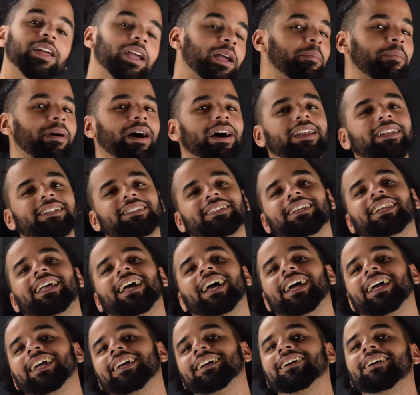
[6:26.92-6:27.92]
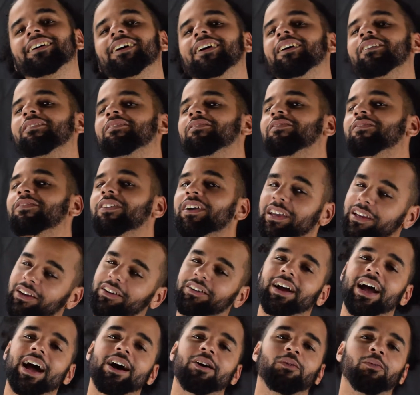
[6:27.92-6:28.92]
Think about it today.
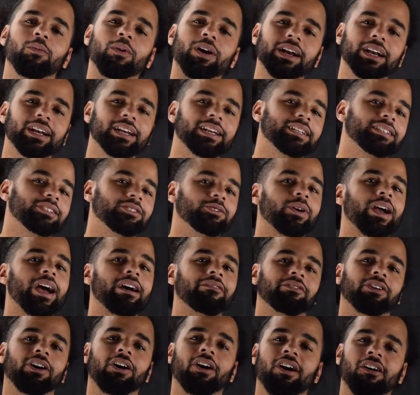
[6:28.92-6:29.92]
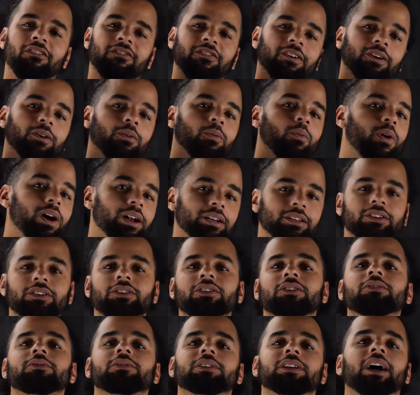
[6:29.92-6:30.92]
Figure out what it is you have to offer. What do
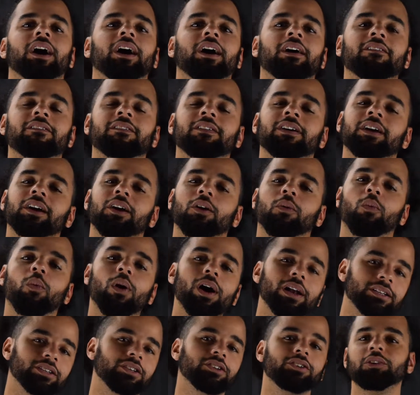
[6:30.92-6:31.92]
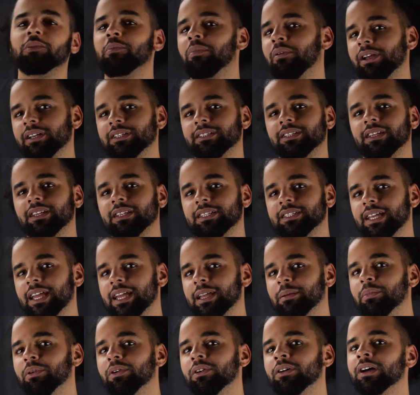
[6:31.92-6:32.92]
you love? What do you bring to the
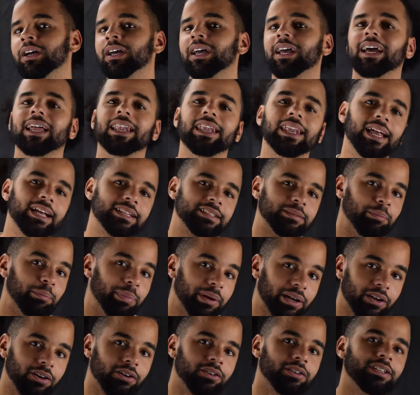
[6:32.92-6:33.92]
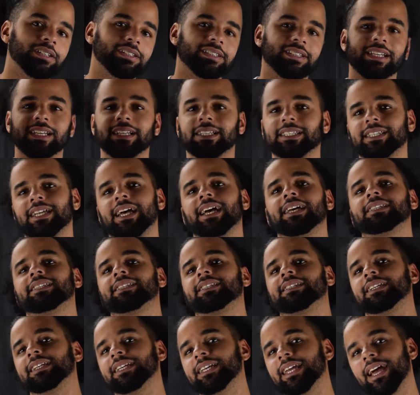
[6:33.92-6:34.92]
table? And let's build
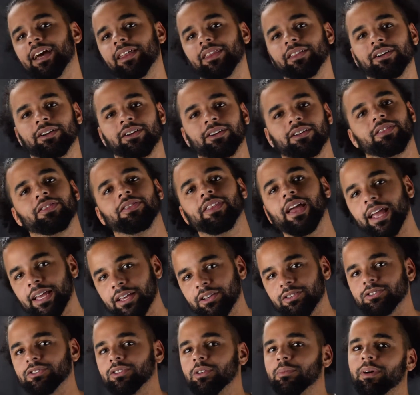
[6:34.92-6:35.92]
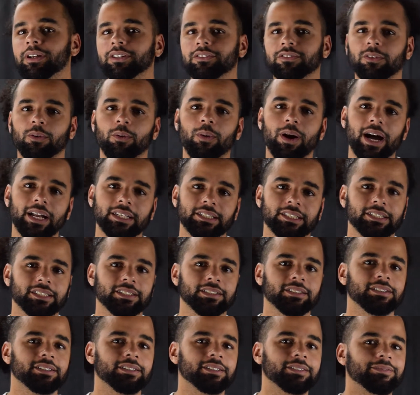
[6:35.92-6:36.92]
success together. Thank you so much for
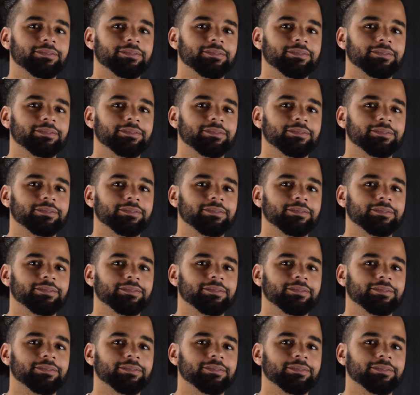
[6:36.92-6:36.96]
watching.